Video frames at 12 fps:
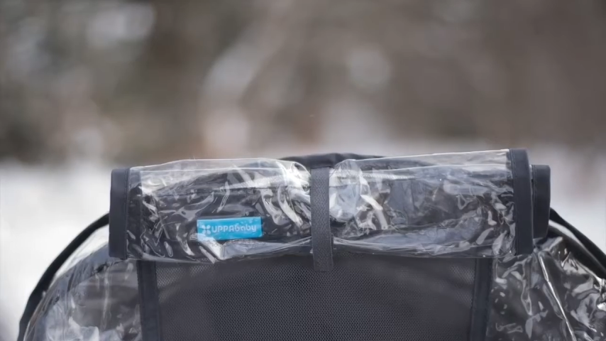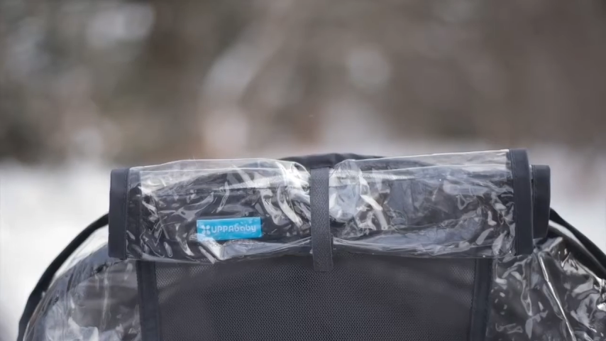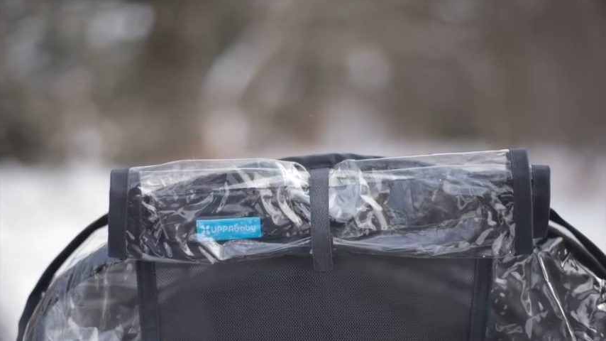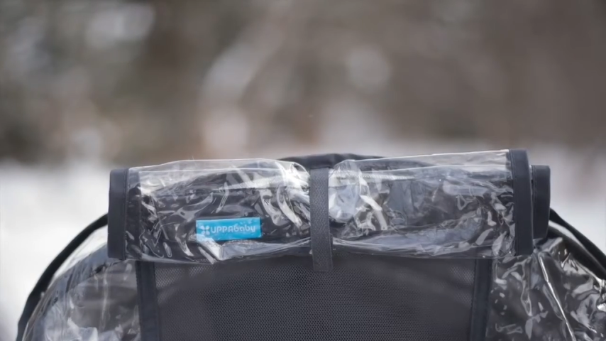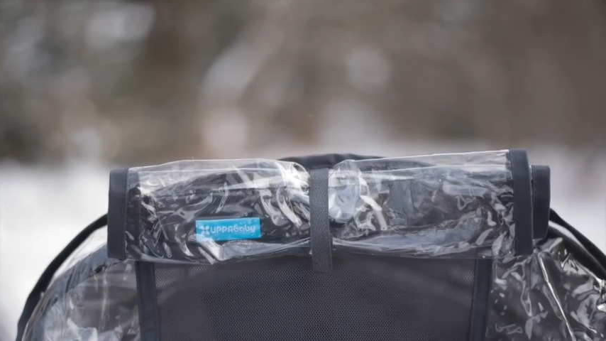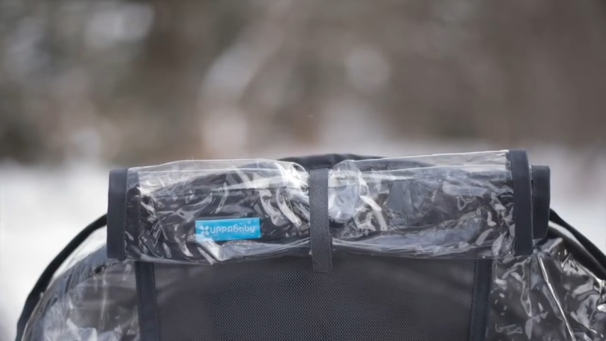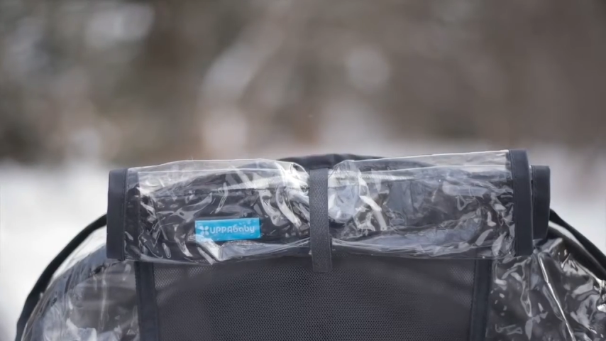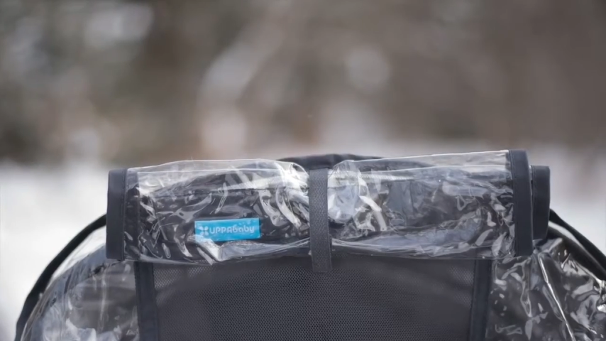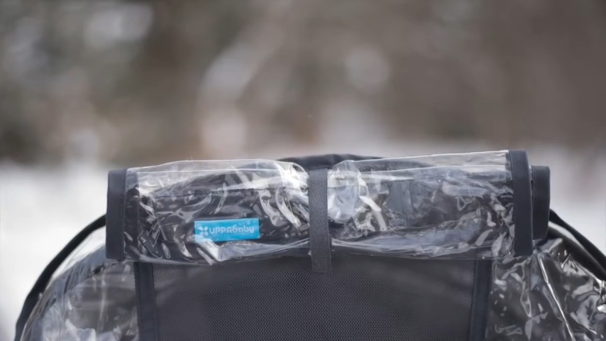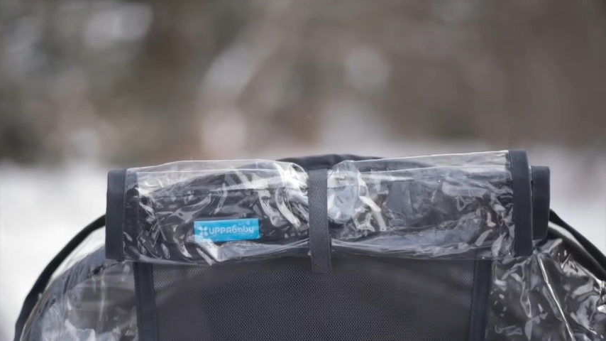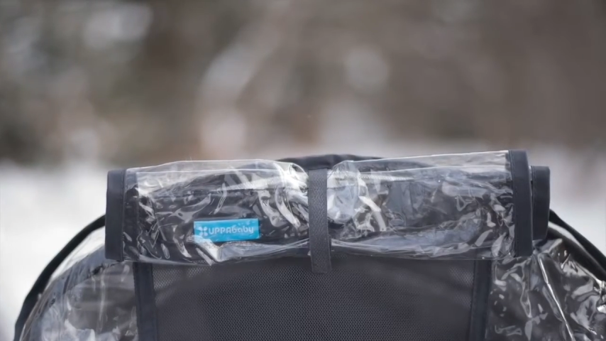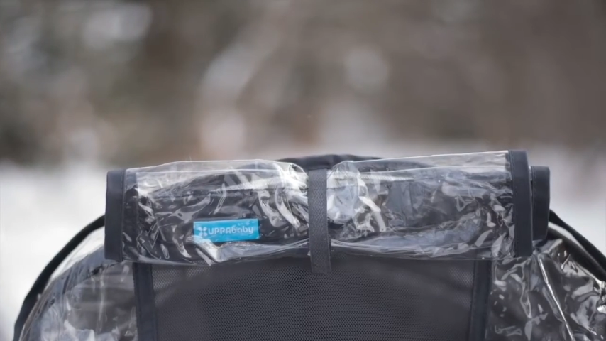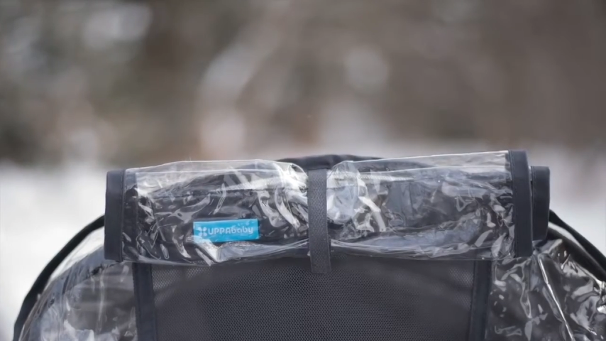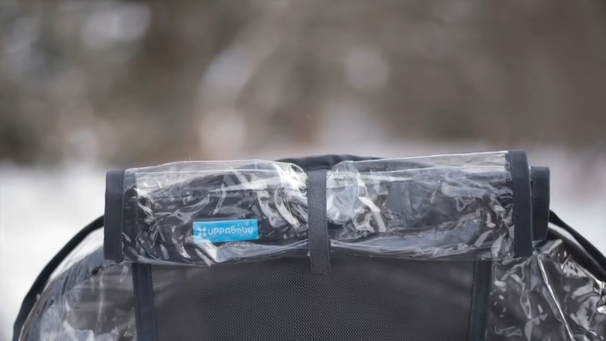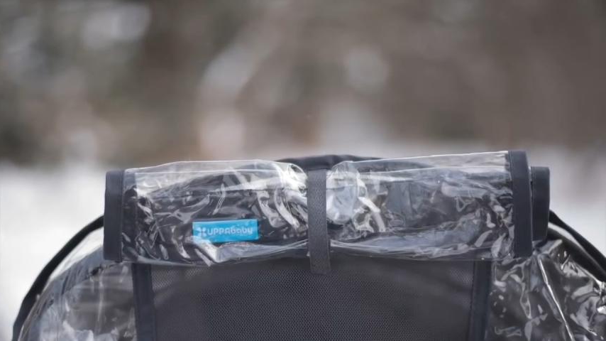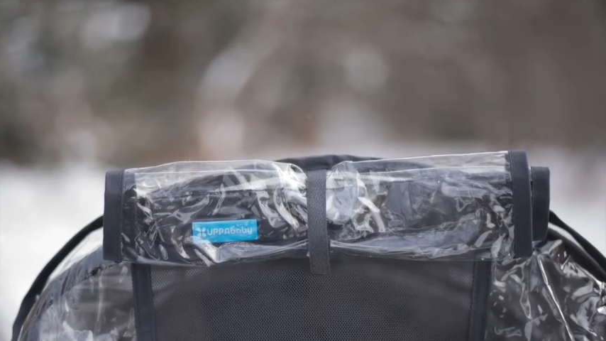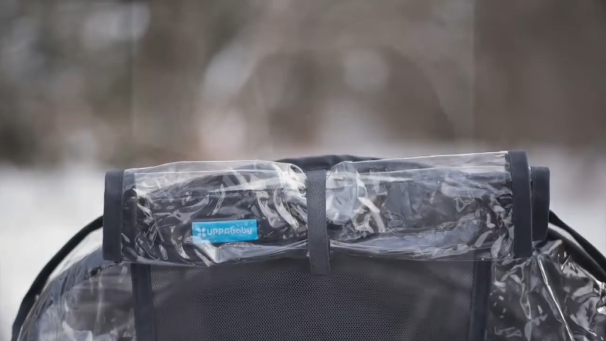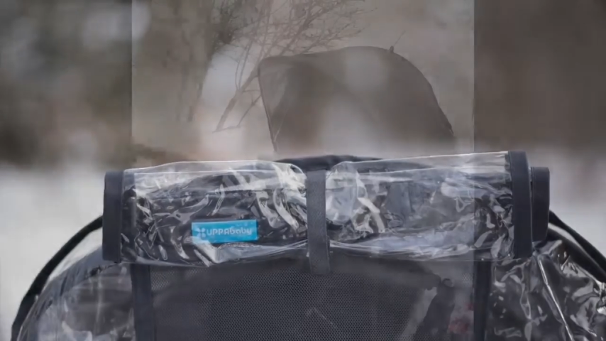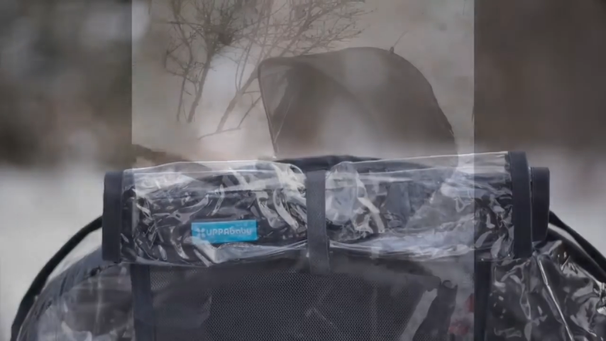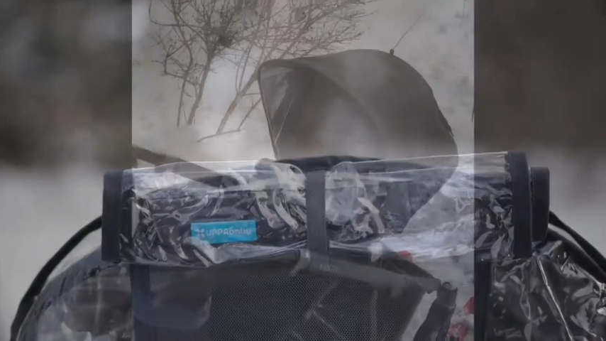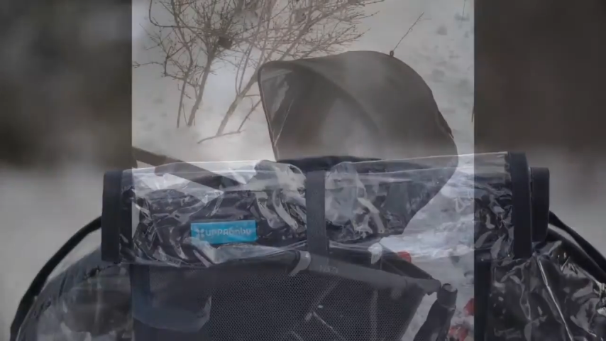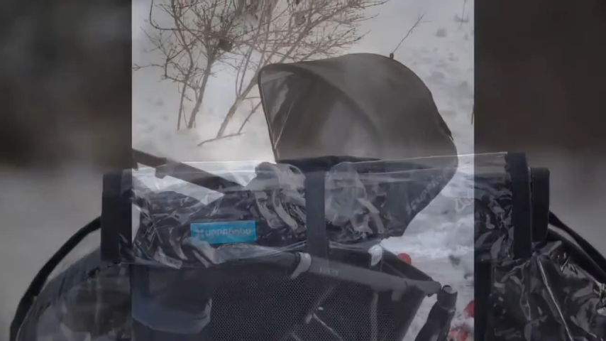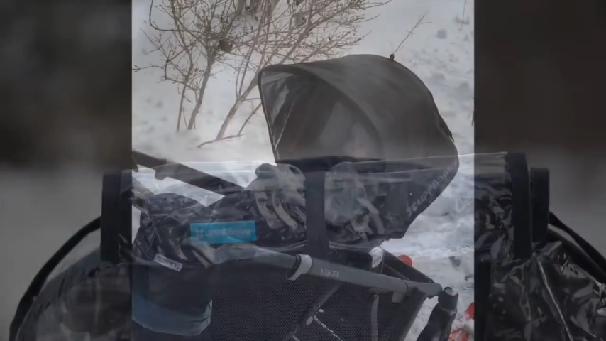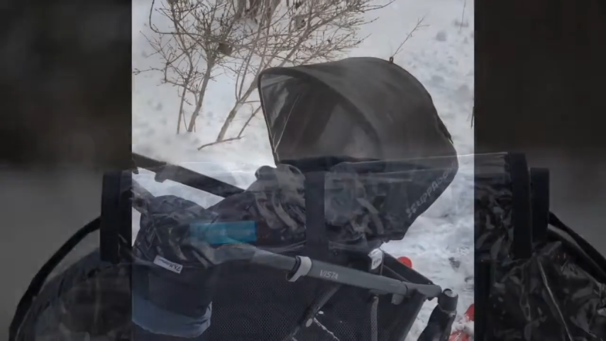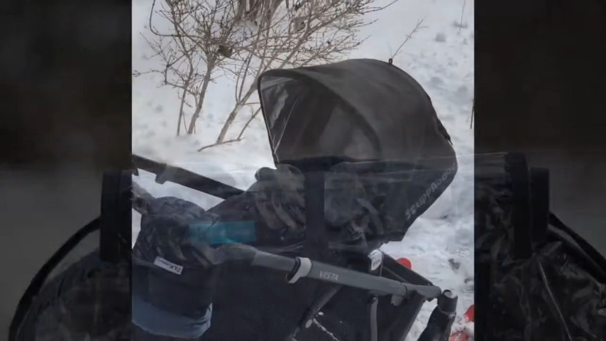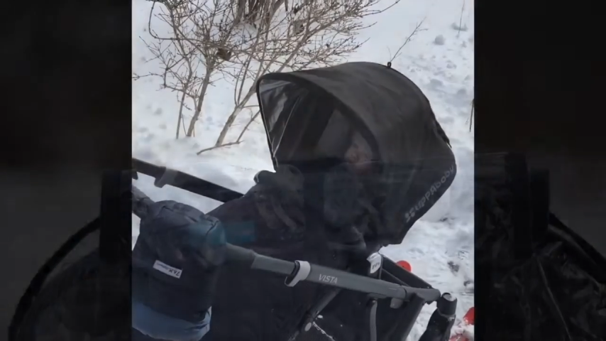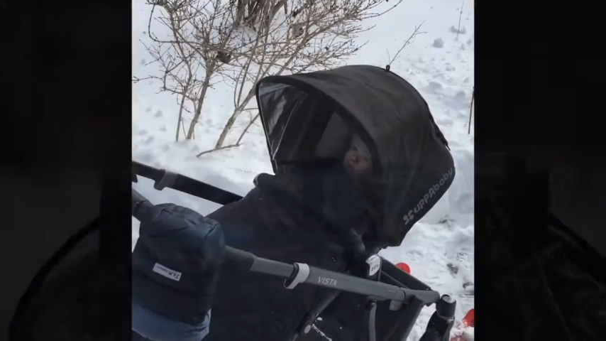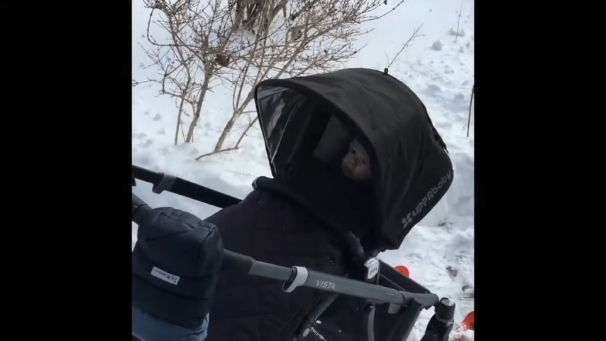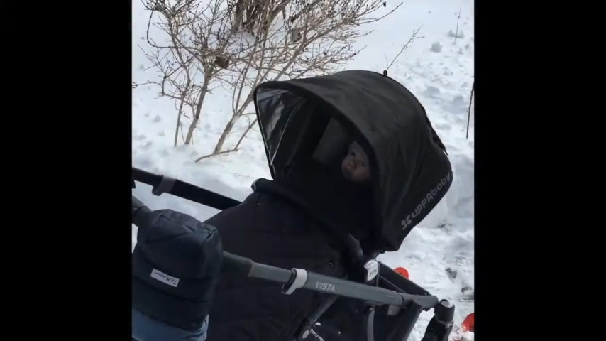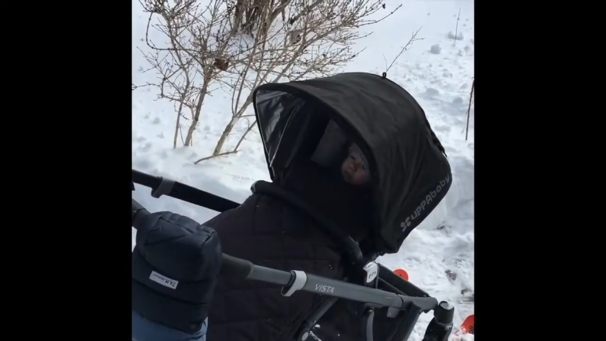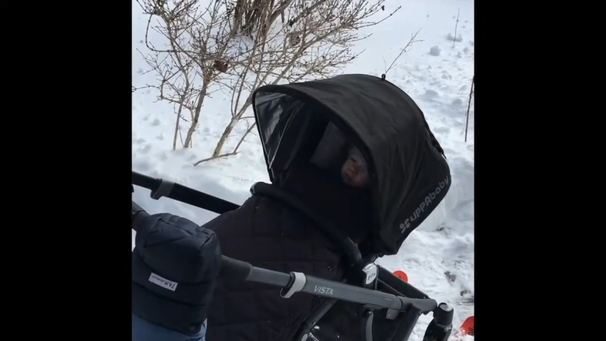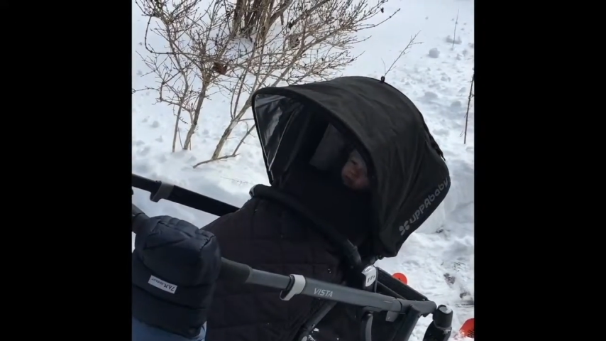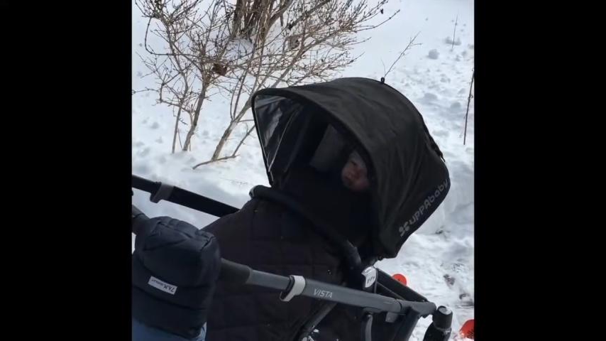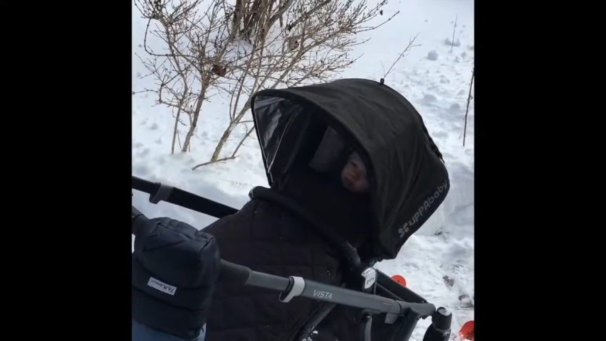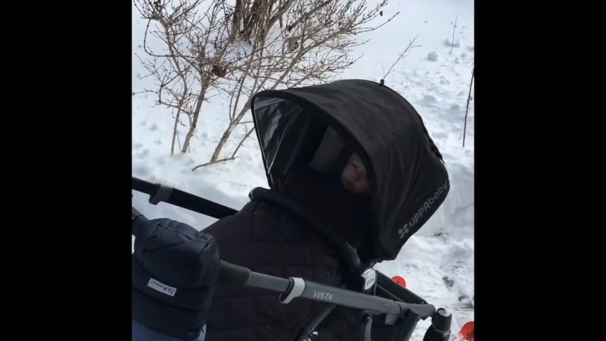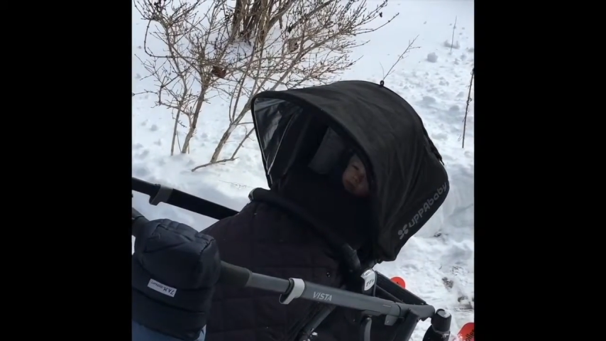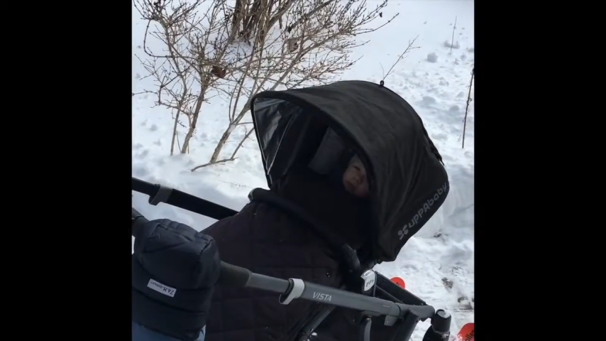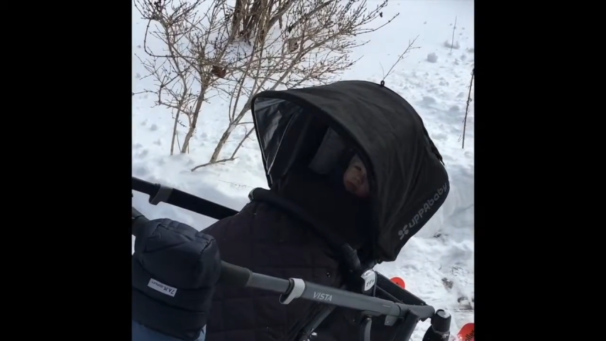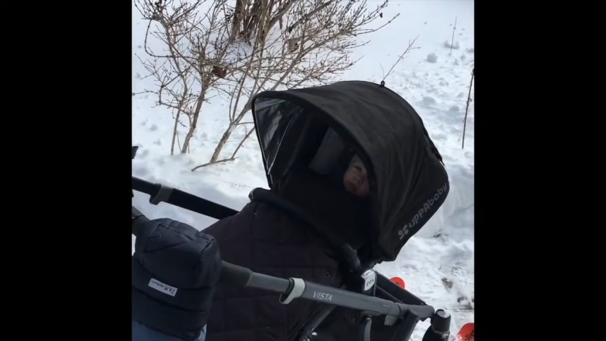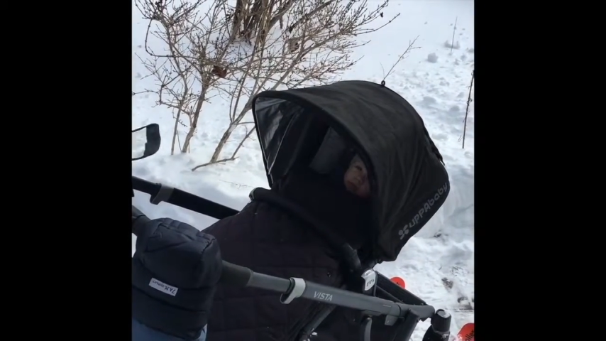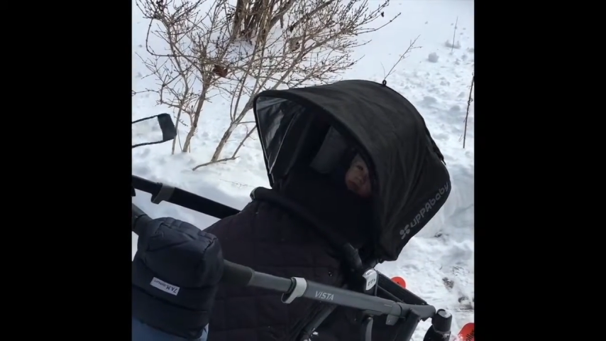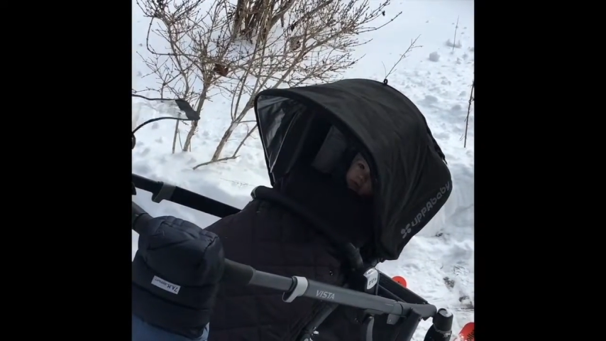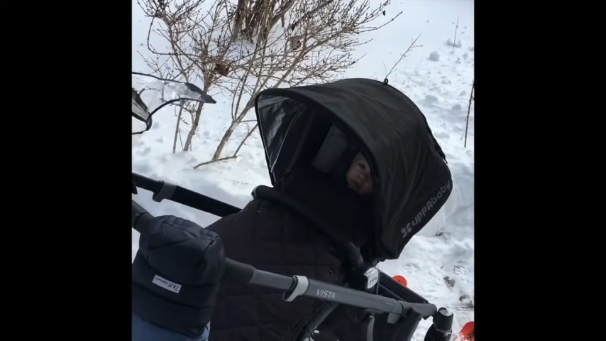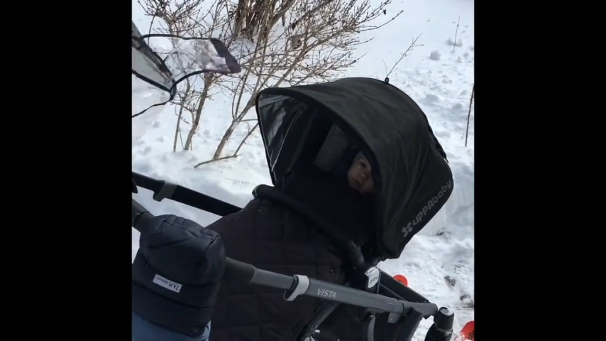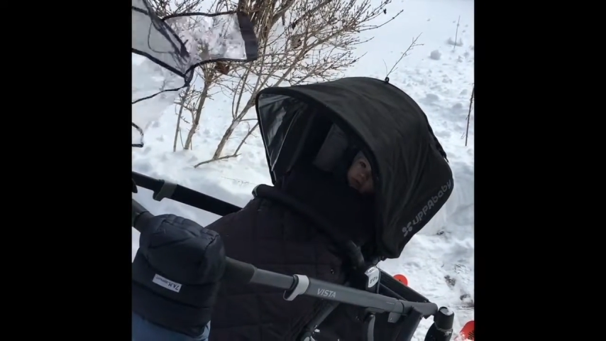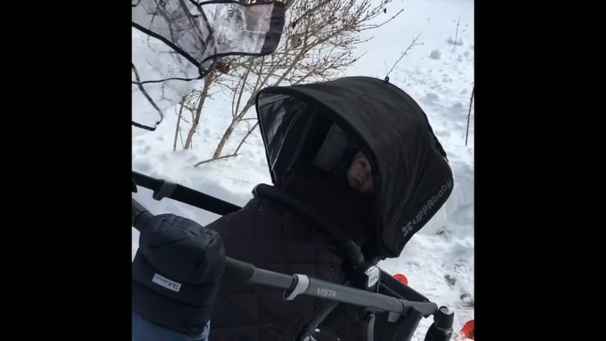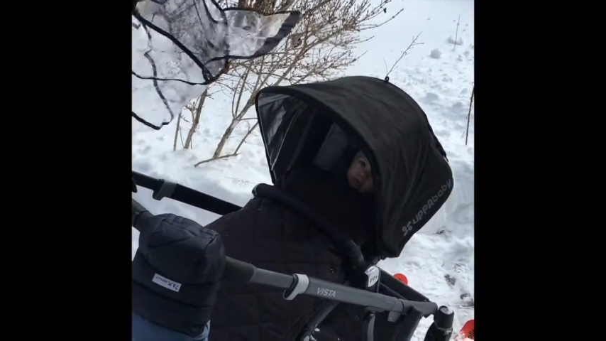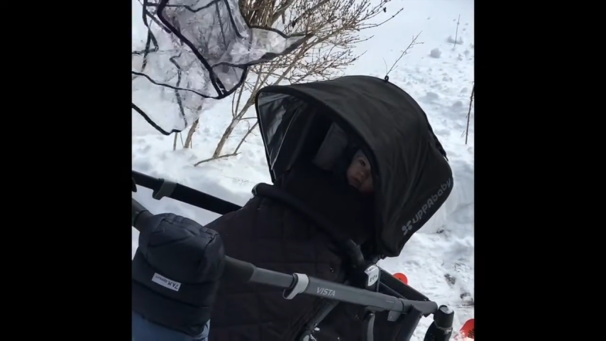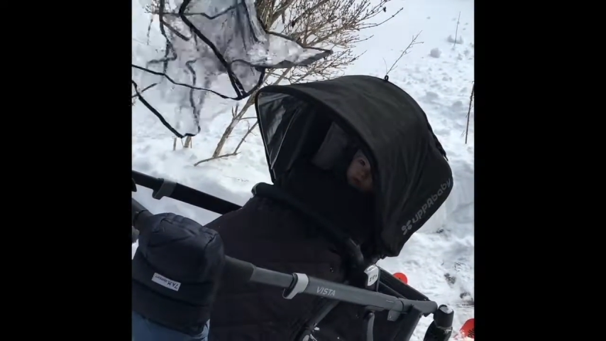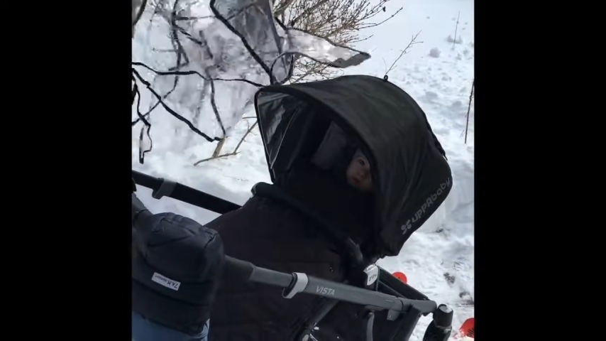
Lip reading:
Nobody's mouth can be seen.